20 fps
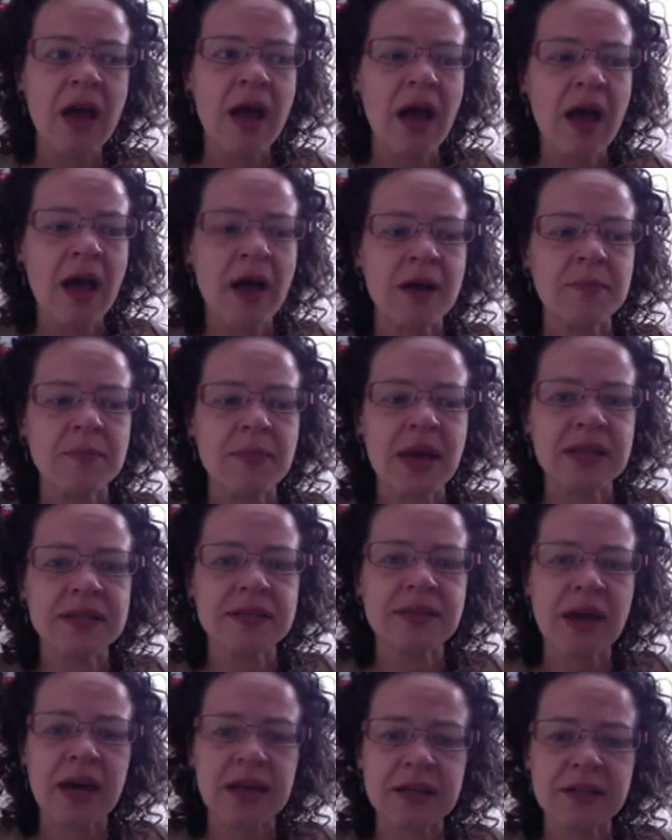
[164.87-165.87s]
and
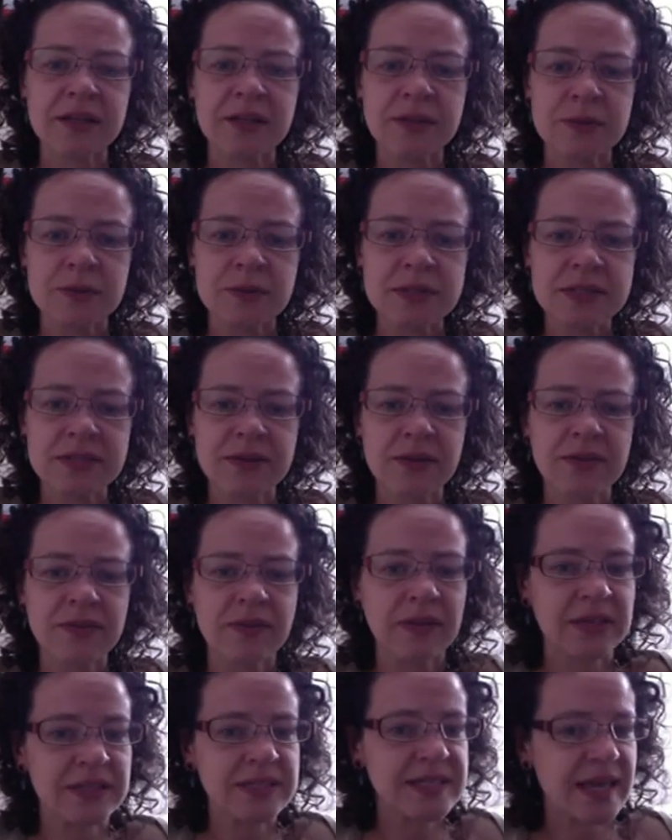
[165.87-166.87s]
that includes
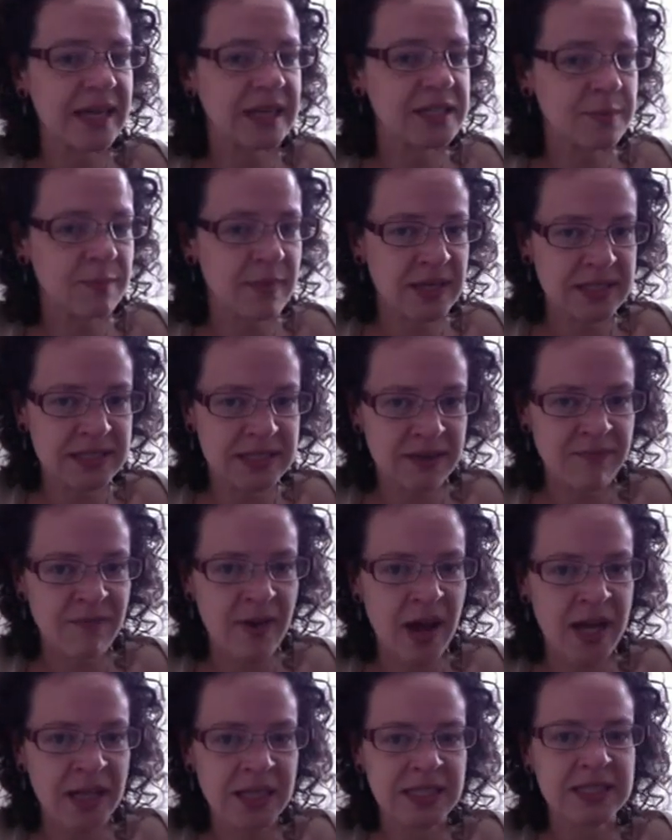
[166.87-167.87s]
things like domestic
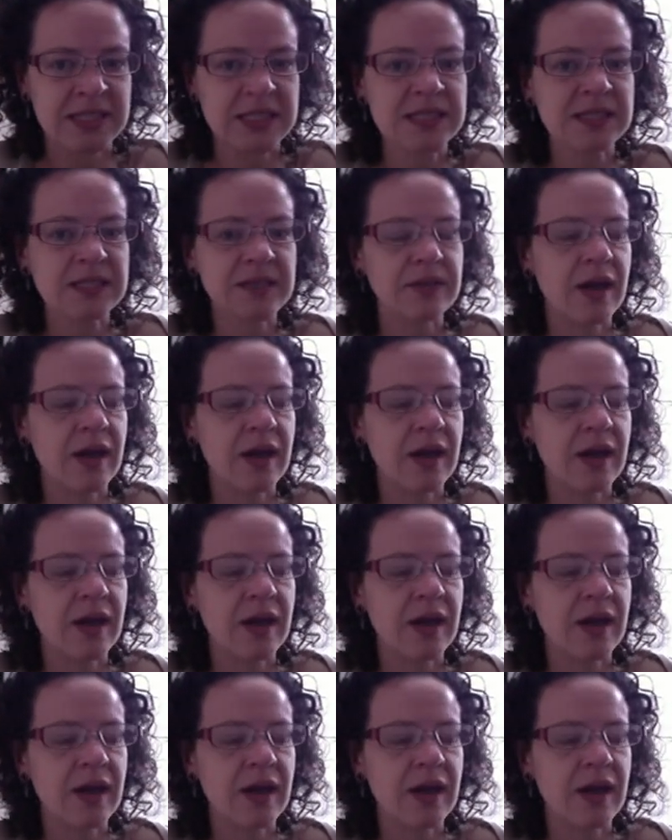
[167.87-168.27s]
violence,